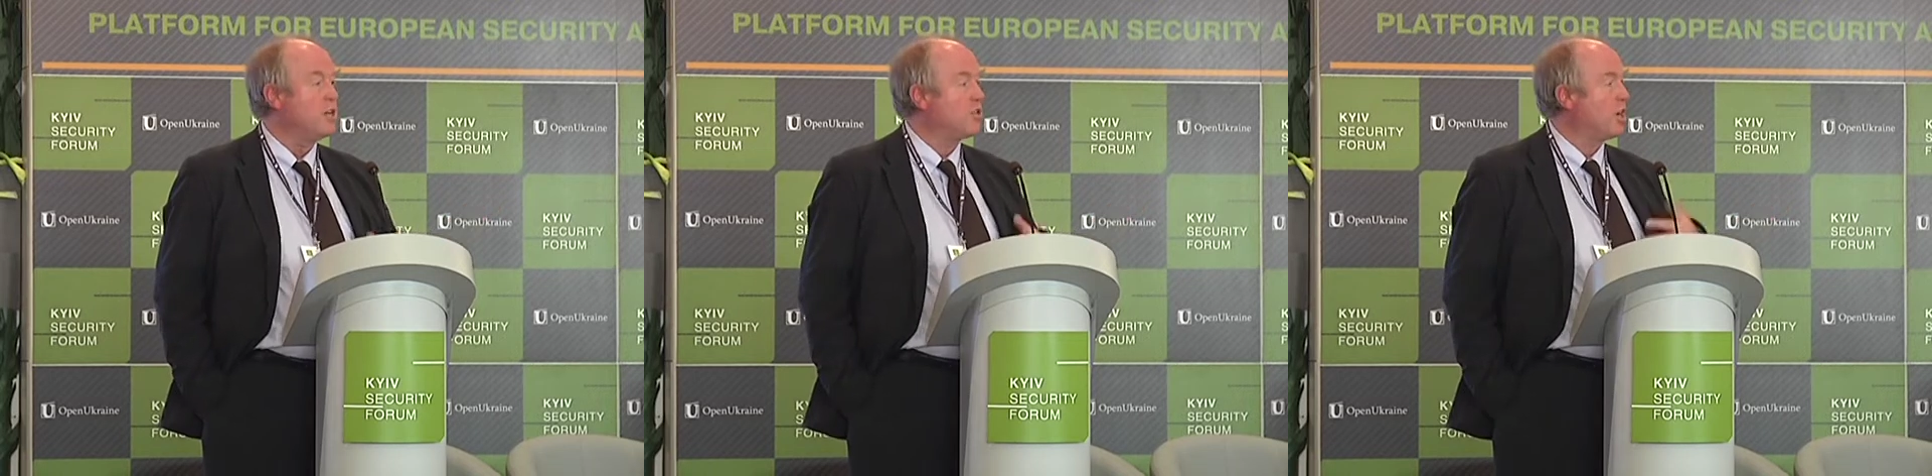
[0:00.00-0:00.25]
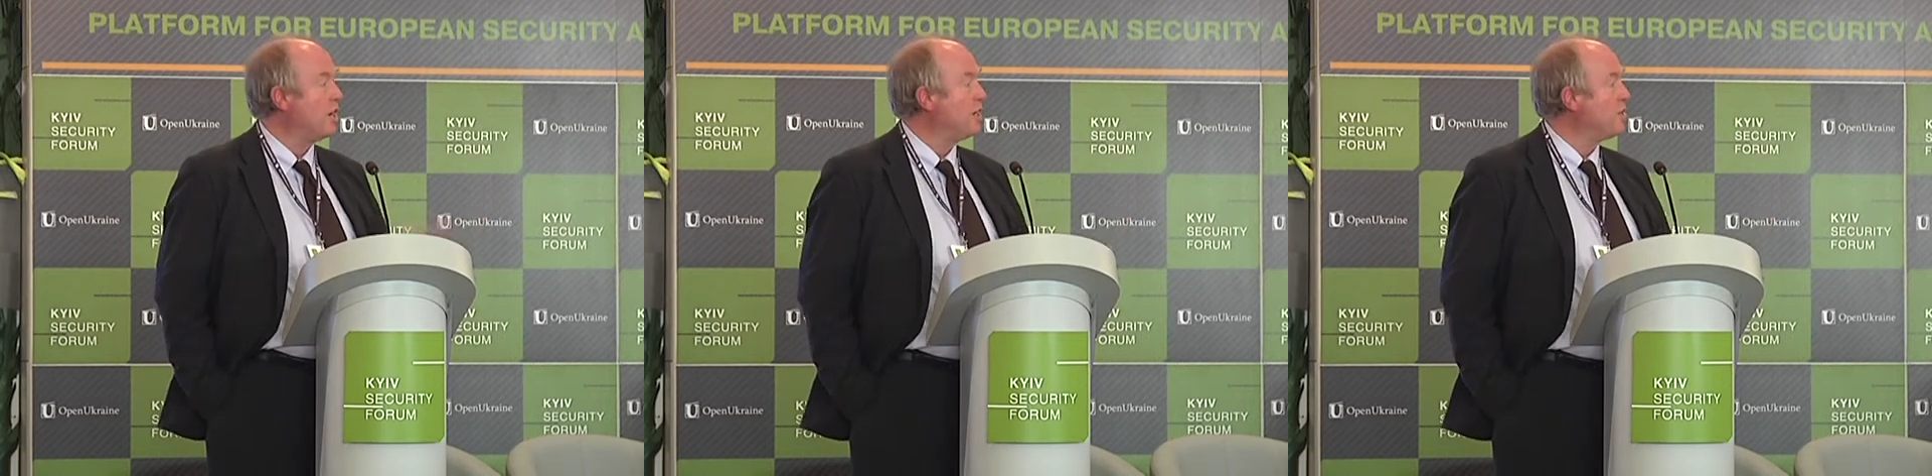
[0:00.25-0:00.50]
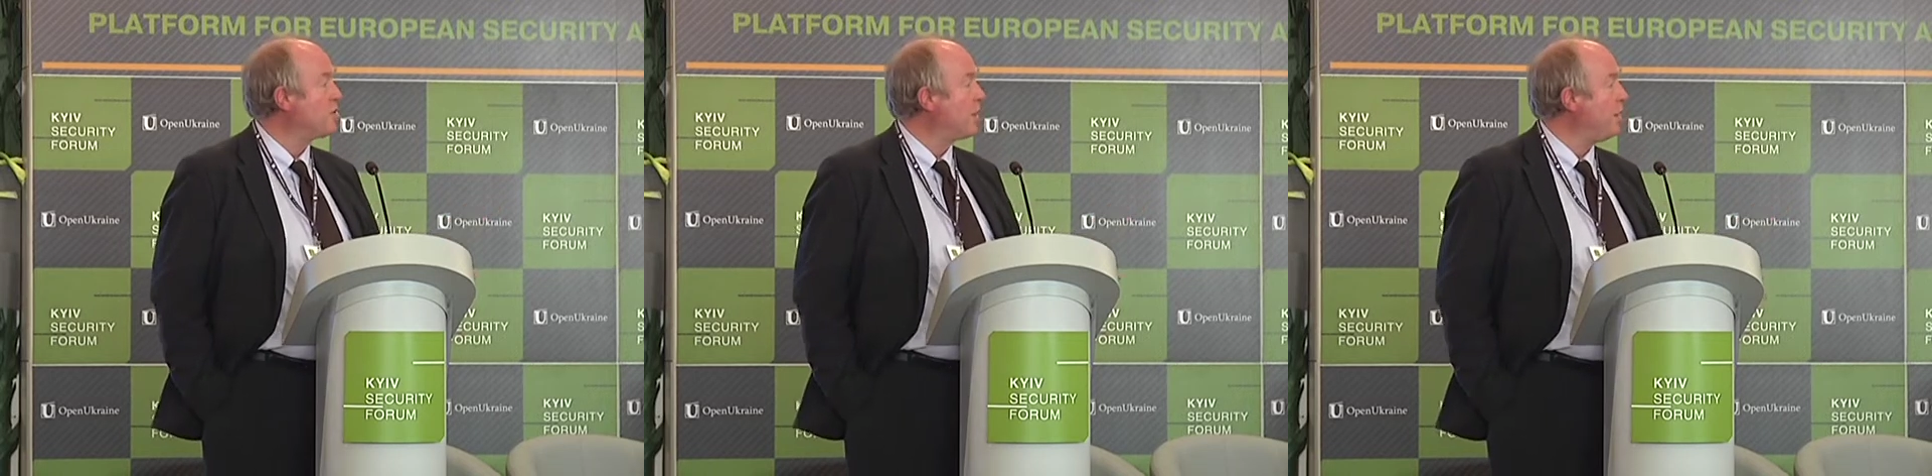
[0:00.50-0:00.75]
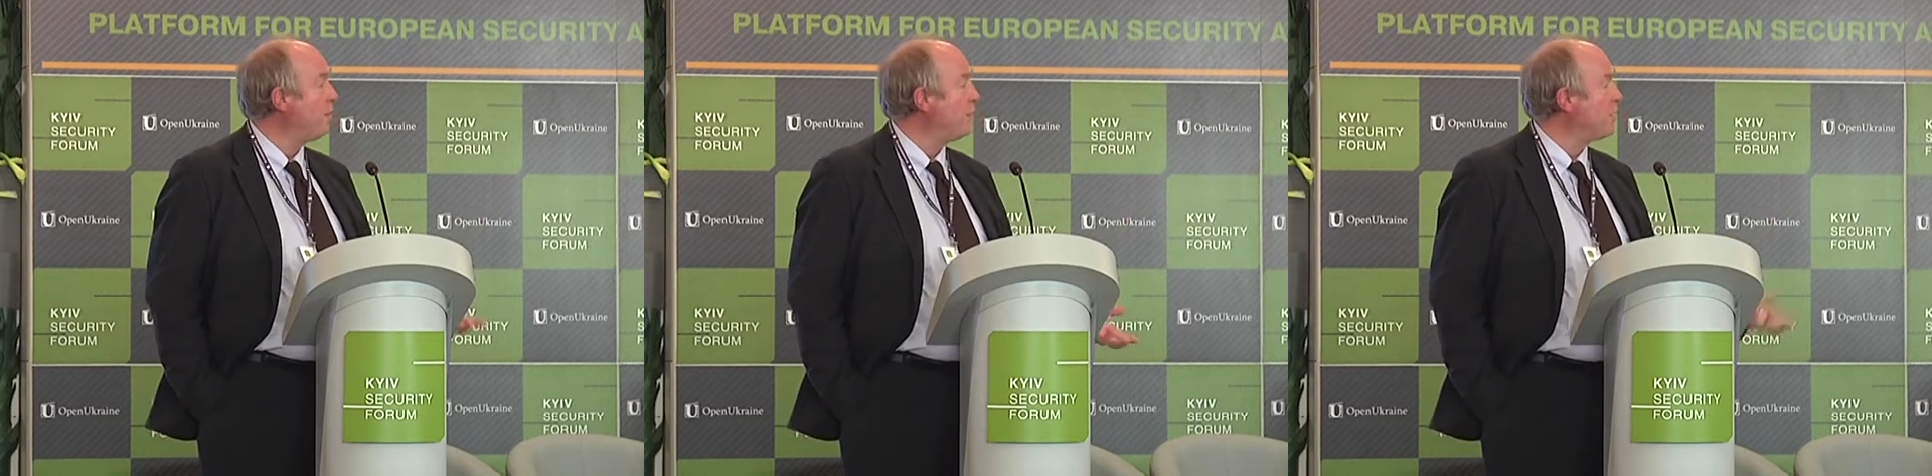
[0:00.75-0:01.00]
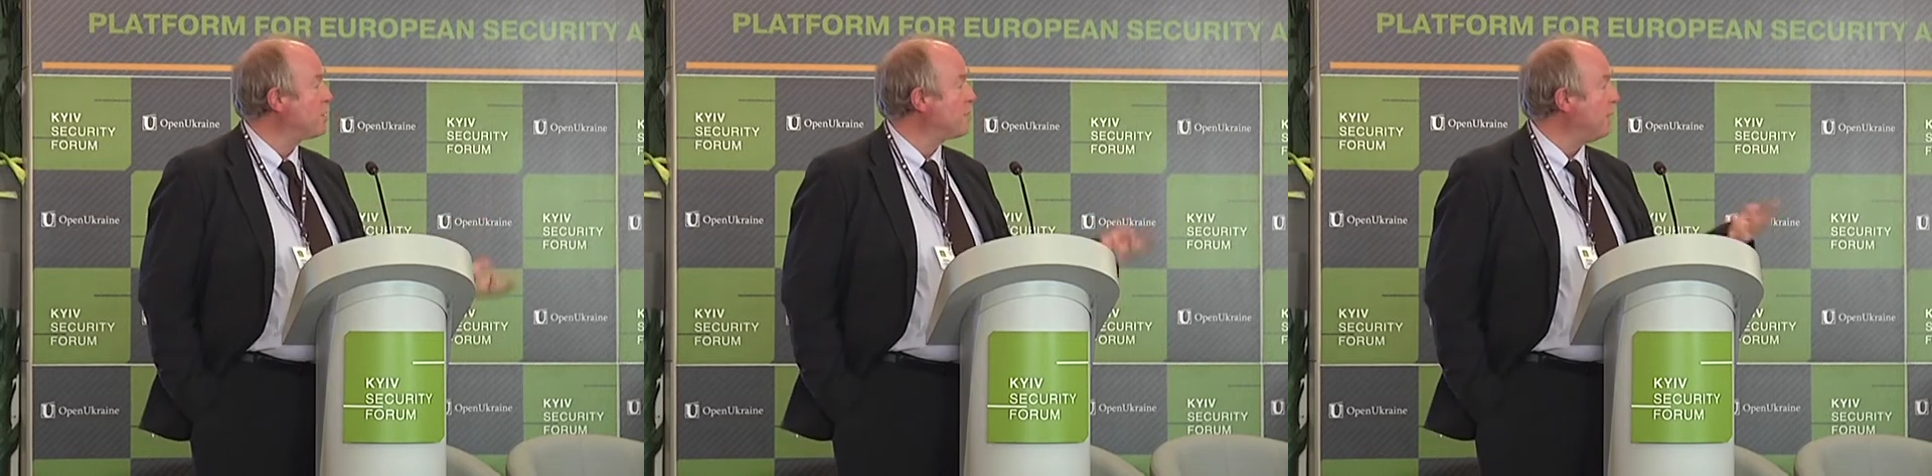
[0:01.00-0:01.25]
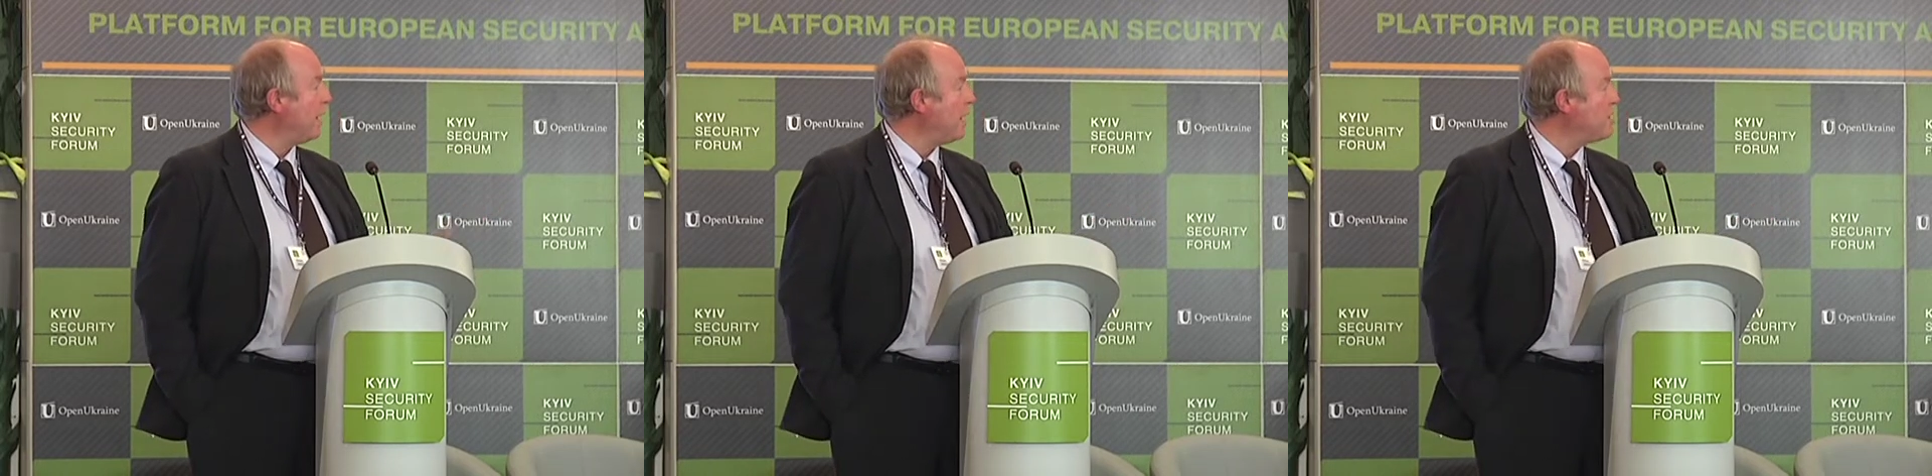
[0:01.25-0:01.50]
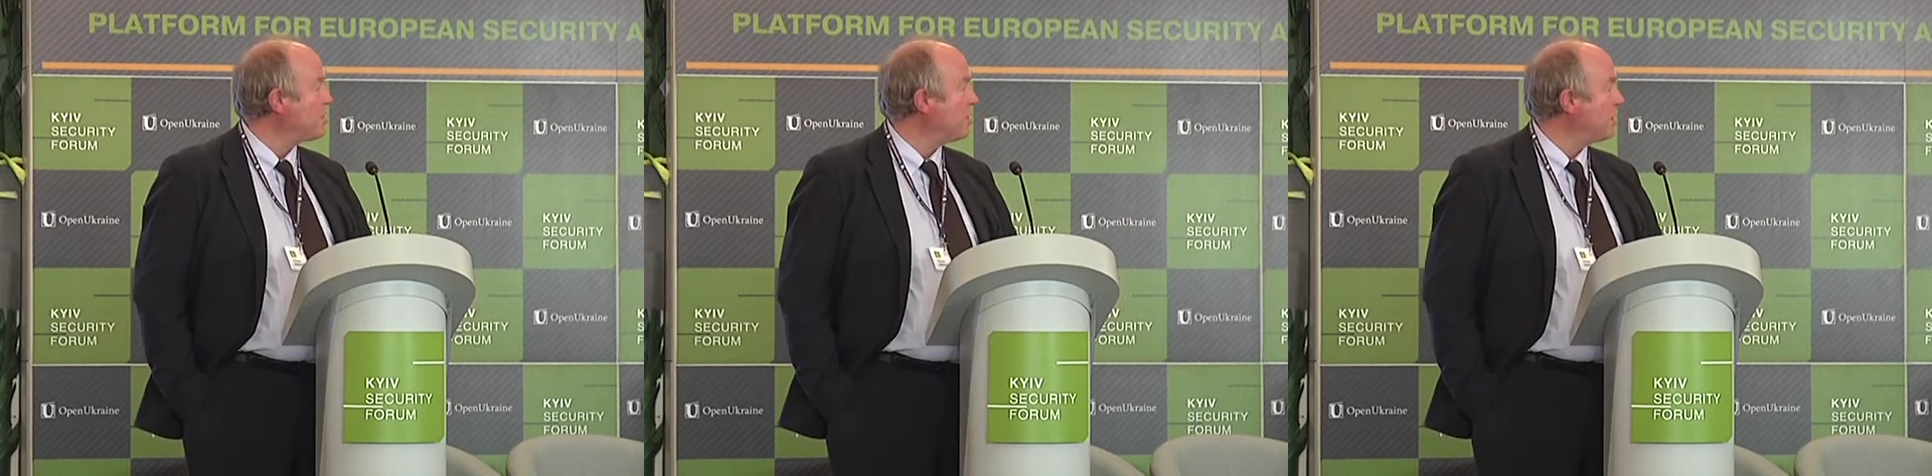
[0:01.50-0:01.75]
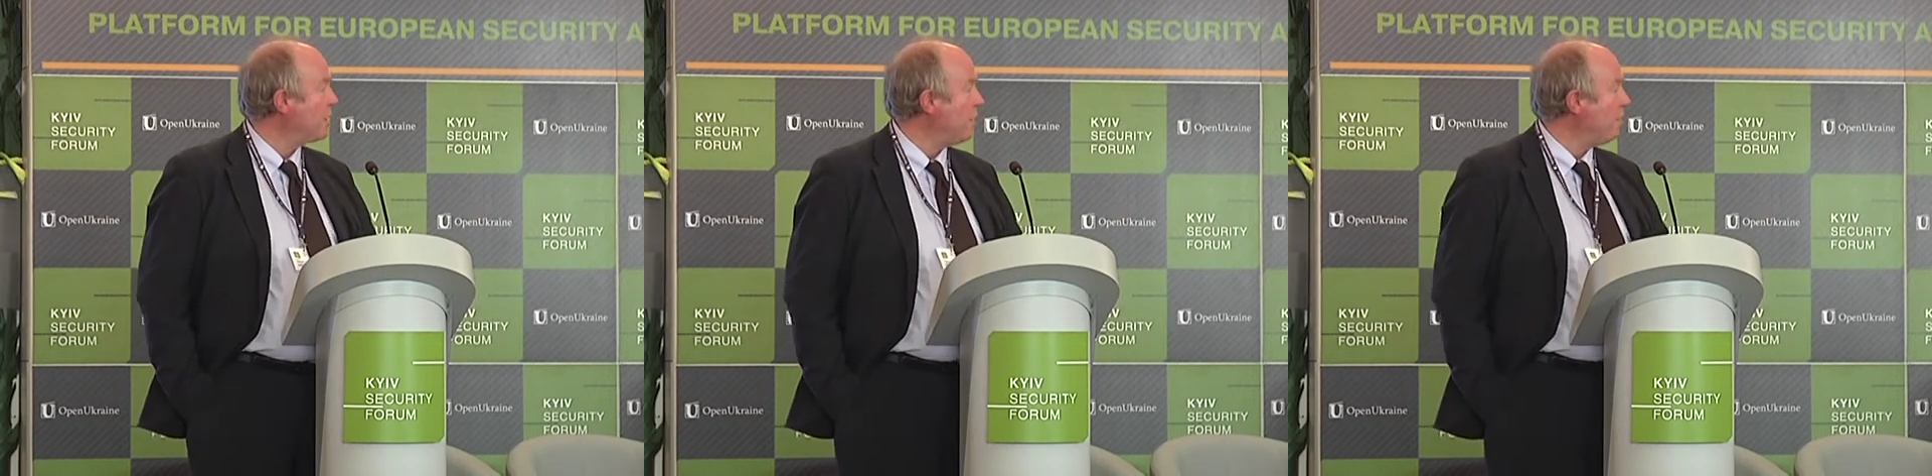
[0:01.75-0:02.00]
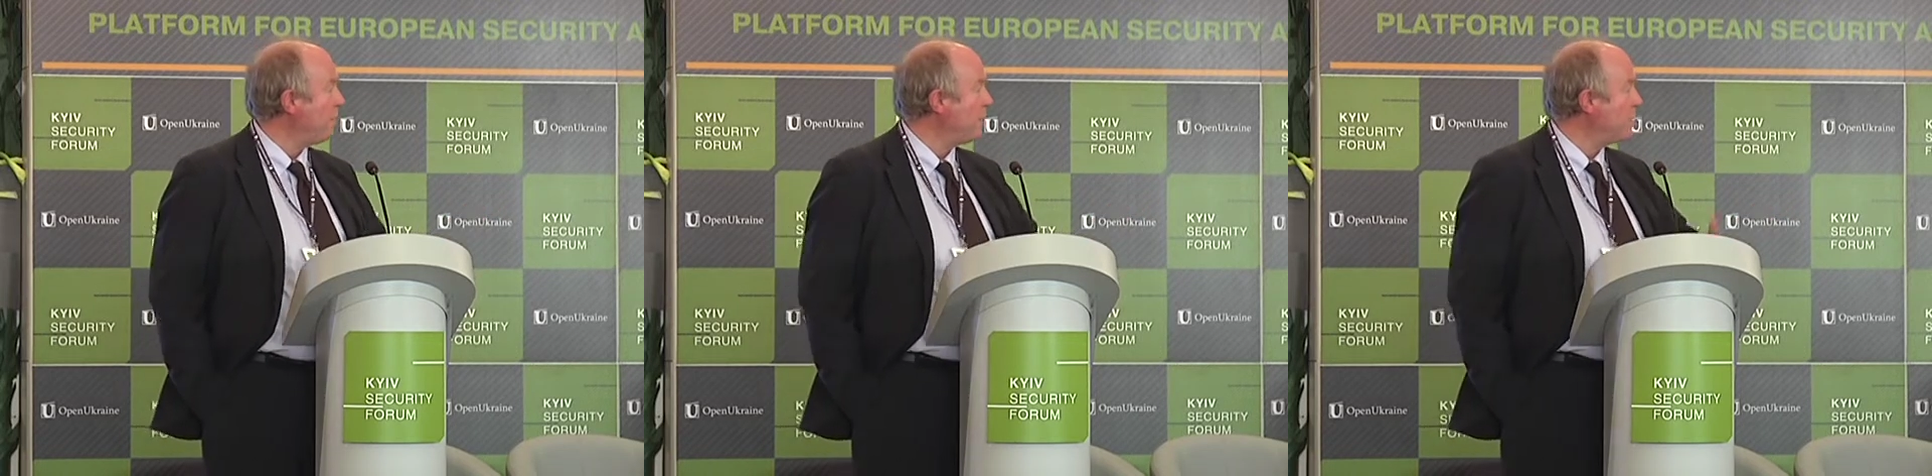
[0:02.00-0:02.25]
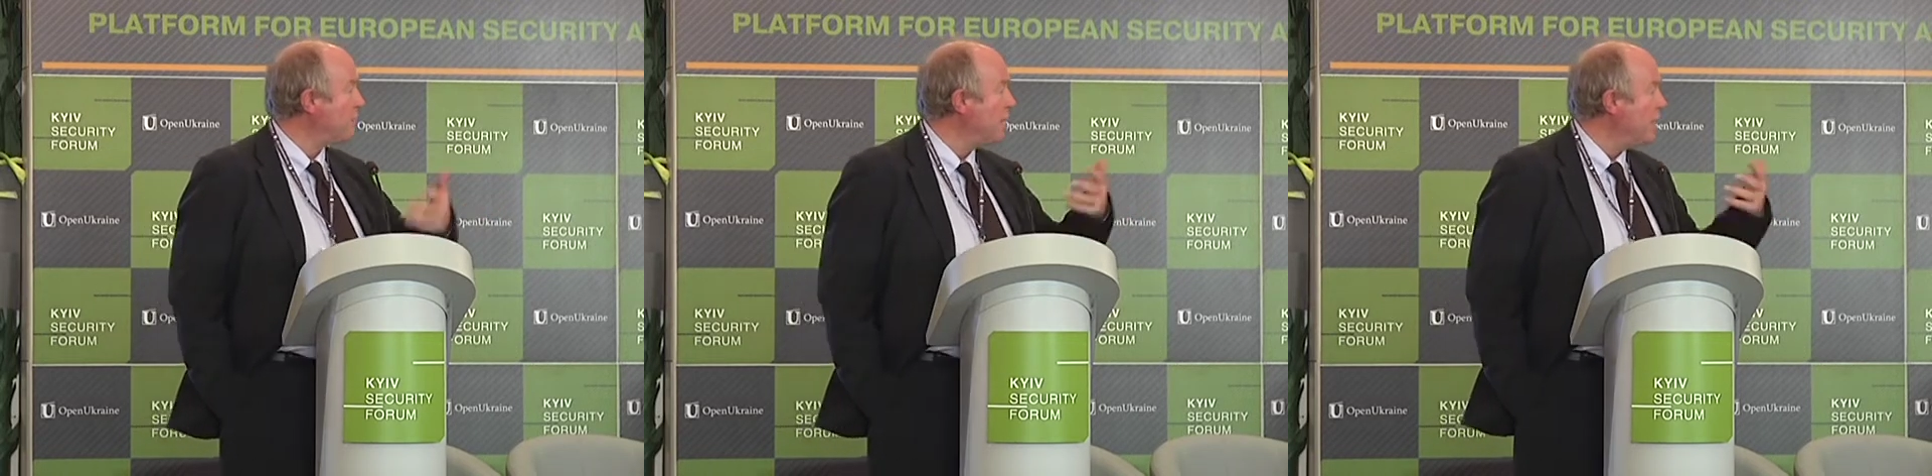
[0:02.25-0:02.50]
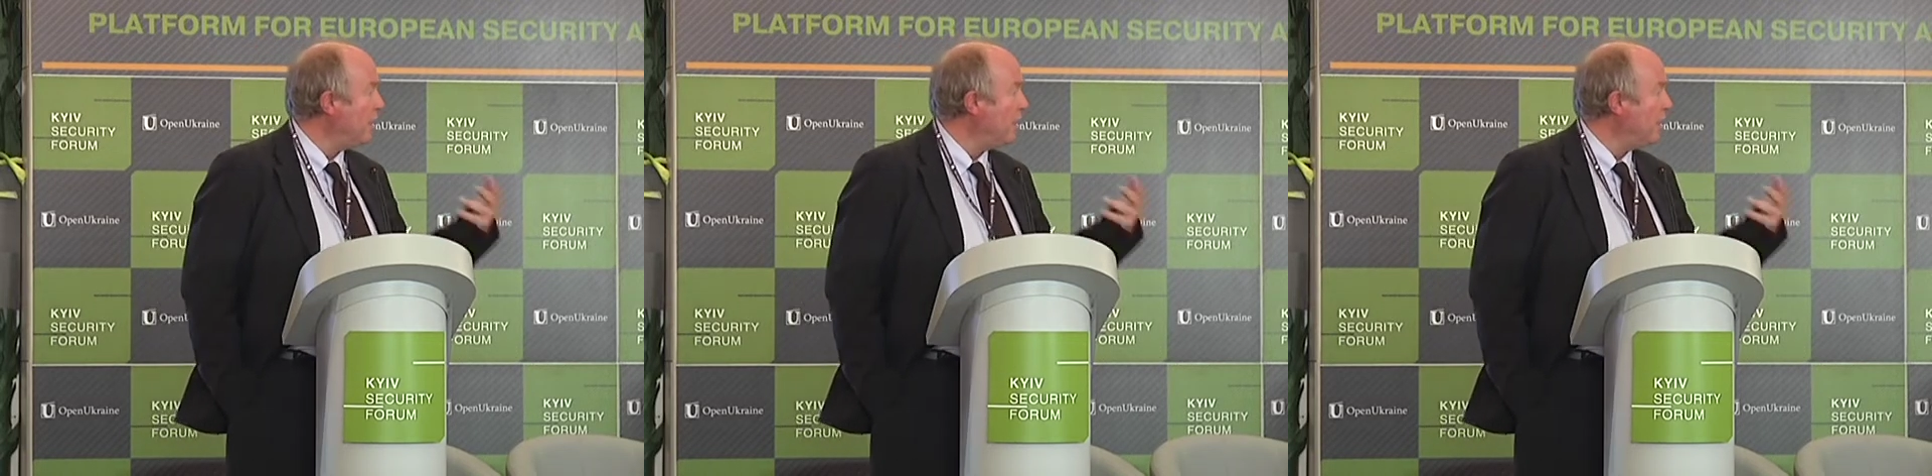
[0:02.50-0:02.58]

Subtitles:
Chinese companies, Malaysian companies,